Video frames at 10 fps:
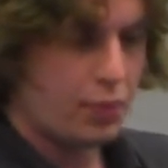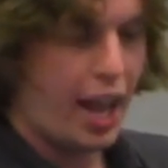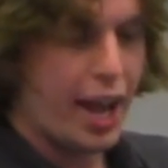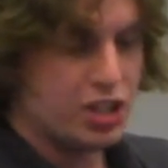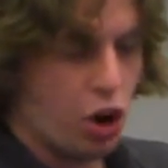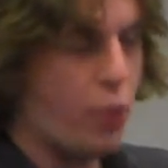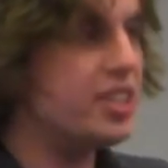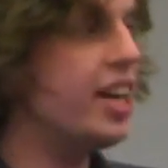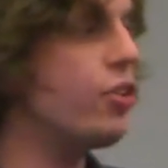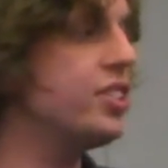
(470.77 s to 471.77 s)
And so it's
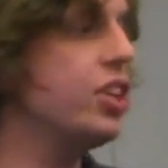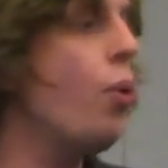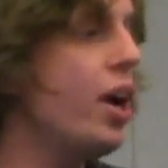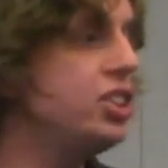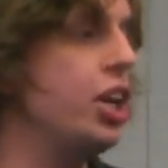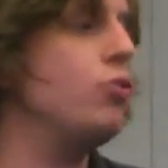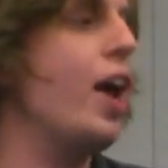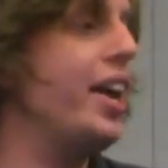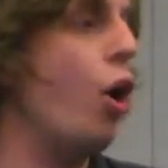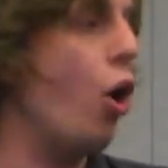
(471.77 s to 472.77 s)
an interesting question,
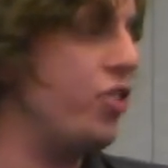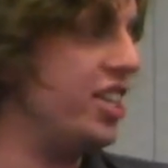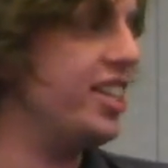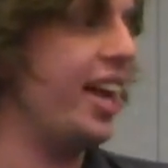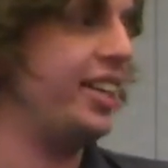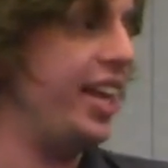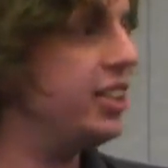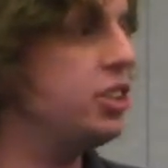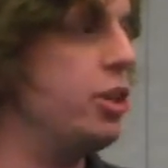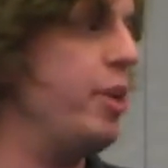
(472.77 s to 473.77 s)
right? Are these
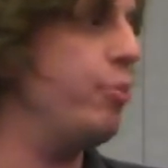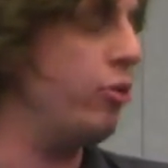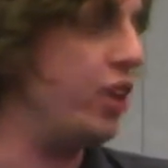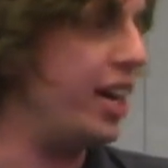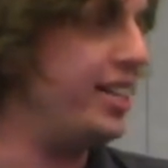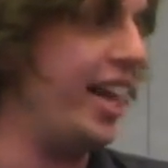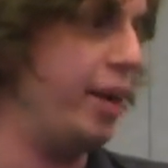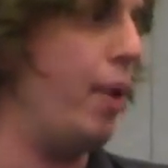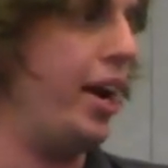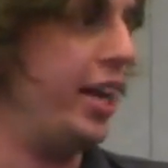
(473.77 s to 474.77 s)
techniques that people have done in data
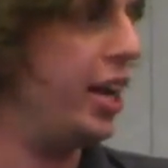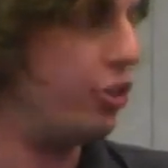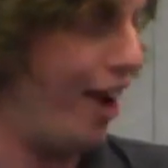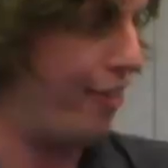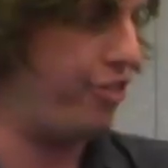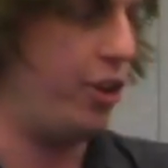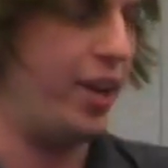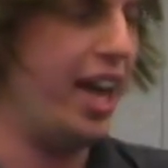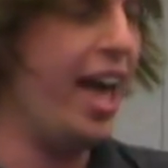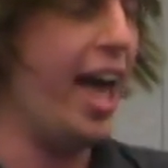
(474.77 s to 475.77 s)
mining and graph
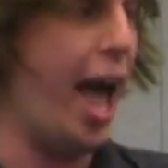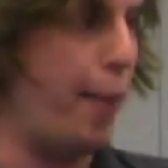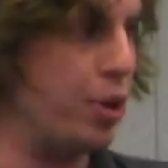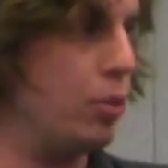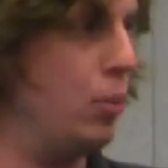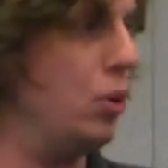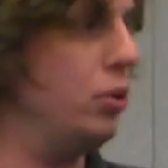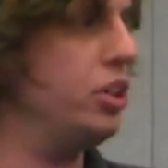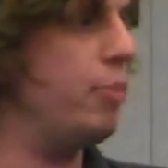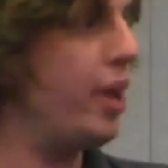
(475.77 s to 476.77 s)
theory applicable
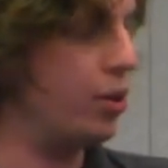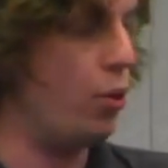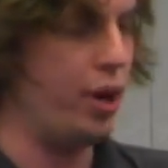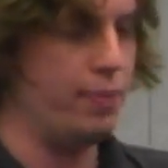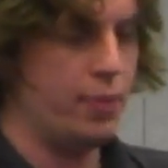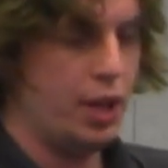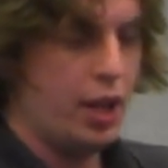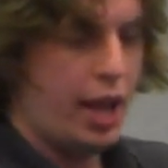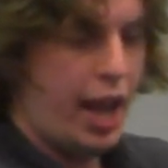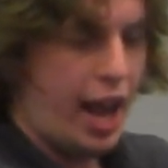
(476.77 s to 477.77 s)
to Bitcoin?
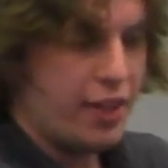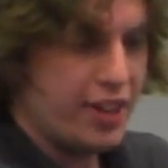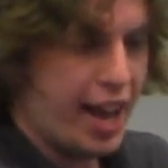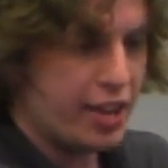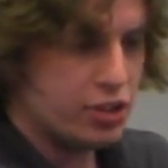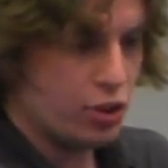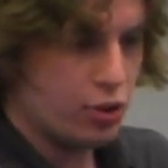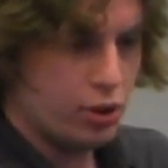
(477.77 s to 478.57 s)
And the answer